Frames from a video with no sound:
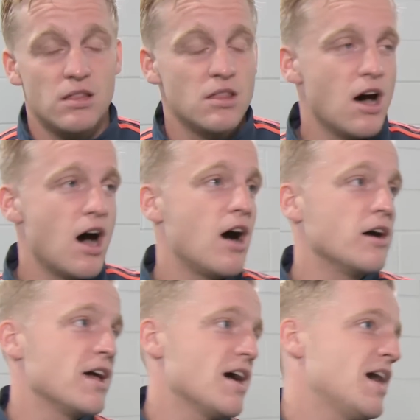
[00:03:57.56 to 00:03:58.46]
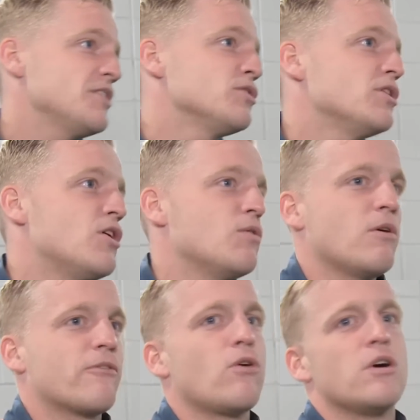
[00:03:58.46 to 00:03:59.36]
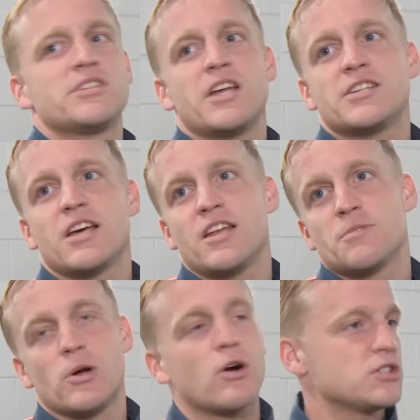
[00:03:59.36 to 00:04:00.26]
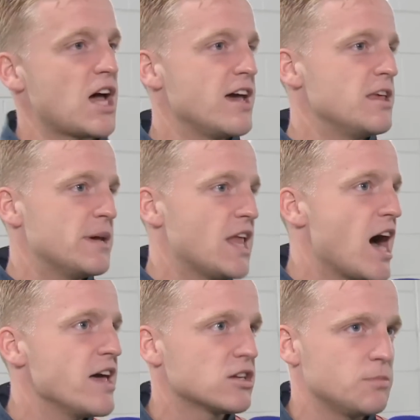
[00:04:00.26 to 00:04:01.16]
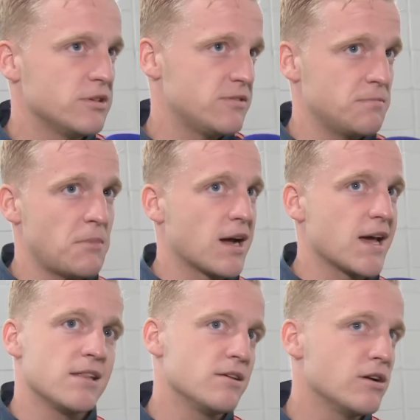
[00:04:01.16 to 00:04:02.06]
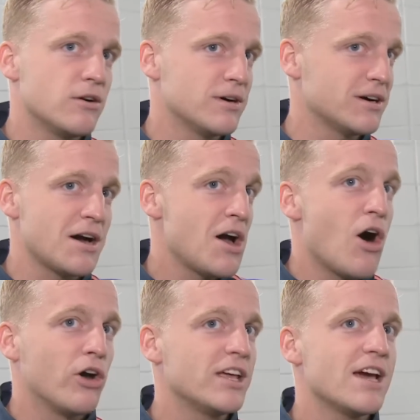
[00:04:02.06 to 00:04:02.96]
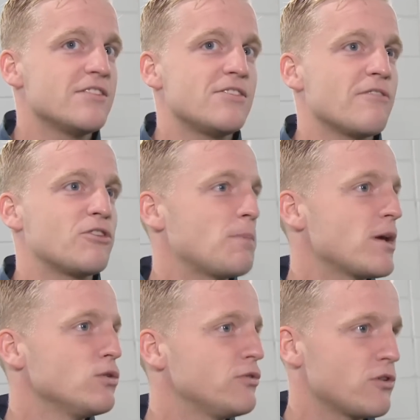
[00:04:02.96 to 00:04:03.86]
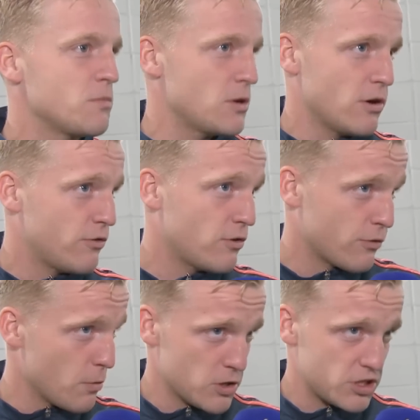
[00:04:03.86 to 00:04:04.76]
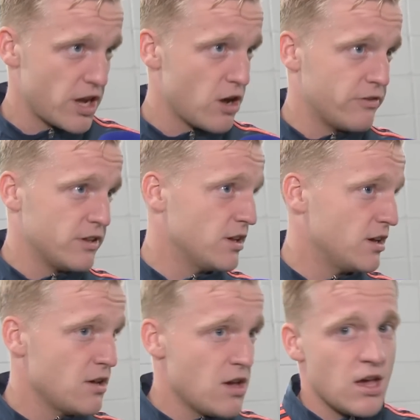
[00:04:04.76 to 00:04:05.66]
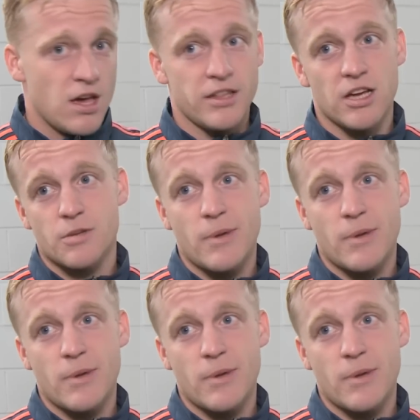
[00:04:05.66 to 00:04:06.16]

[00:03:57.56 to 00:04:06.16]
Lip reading: No, yeah, I don't know. Of course they say this because I had him in Ajax, but again, you know, on the end you have to play good from yourself, and it doesn't